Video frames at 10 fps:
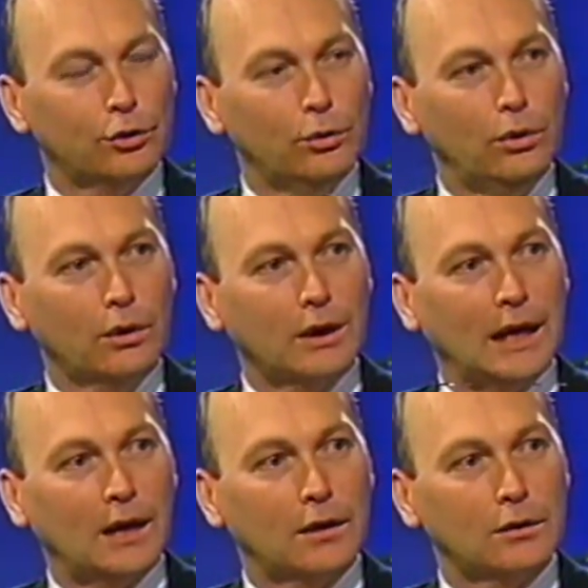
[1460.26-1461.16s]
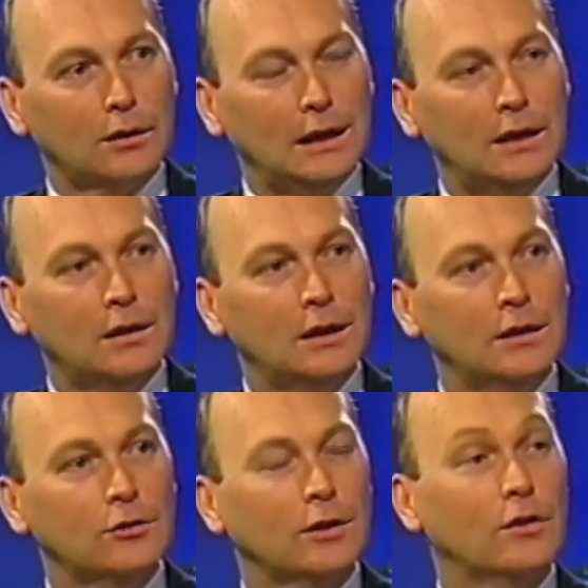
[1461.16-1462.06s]
look at
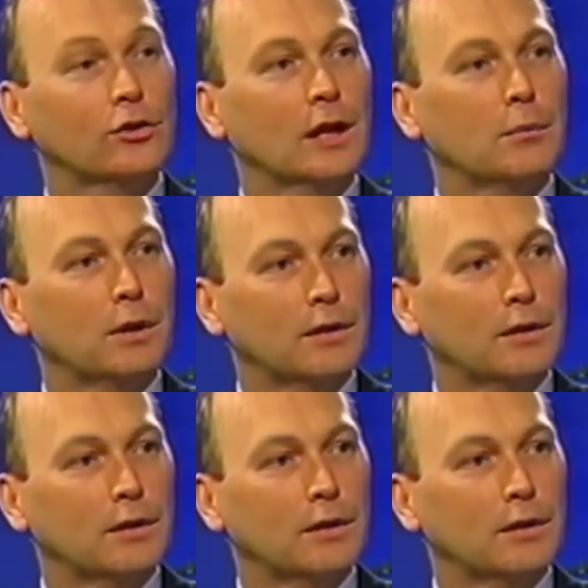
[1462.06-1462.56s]
endings in the same way